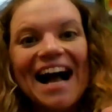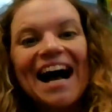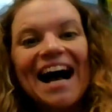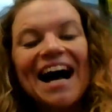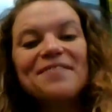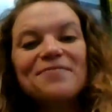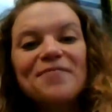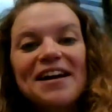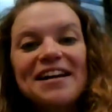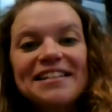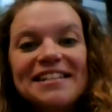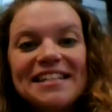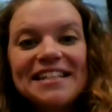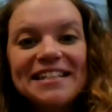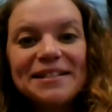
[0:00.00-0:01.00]
Hi
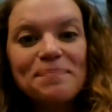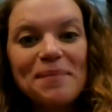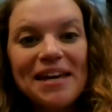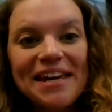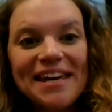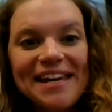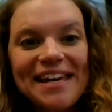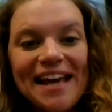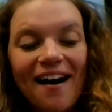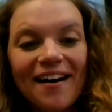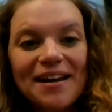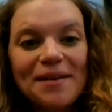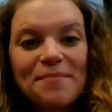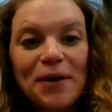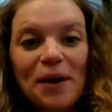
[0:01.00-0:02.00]
friends, it's me.
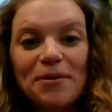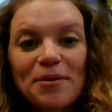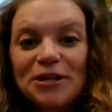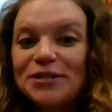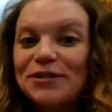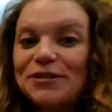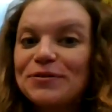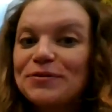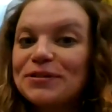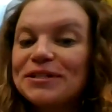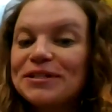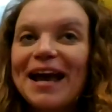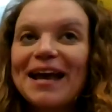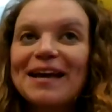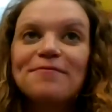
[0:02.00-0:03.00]
I am coming to you
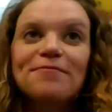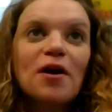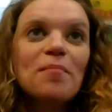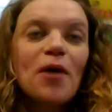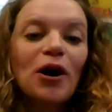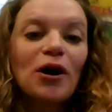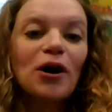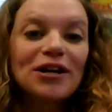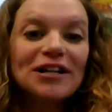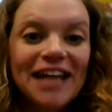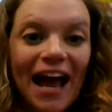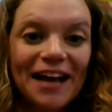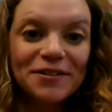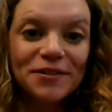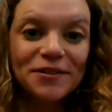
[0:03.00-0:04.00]
today from our
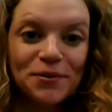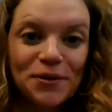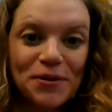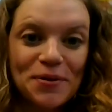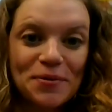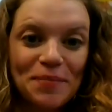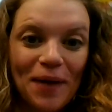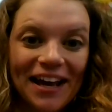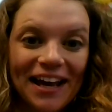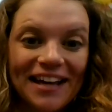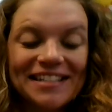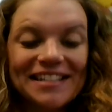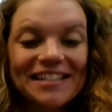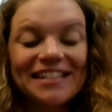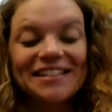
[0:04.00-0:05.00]
classroom. I
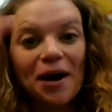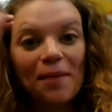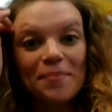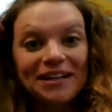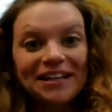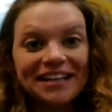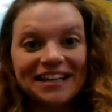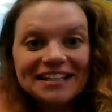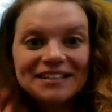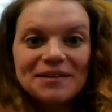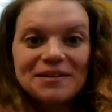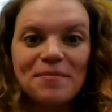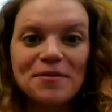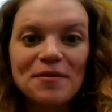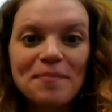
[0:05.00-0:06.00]
had to stop in and get
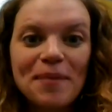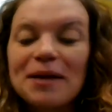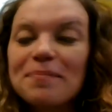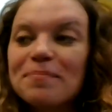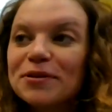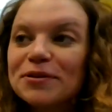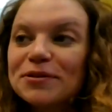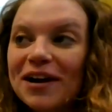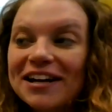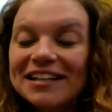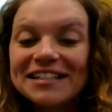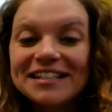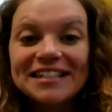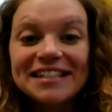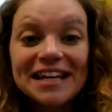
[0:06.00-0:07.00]
some of the papers
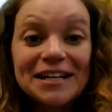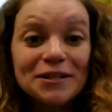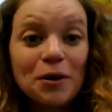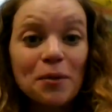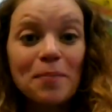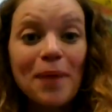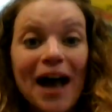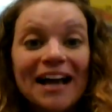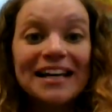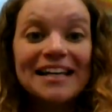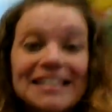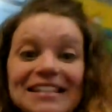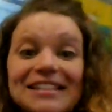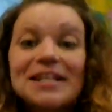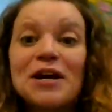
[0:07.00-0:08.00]
ready to send in your
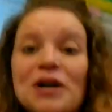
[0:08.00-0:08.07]
packets,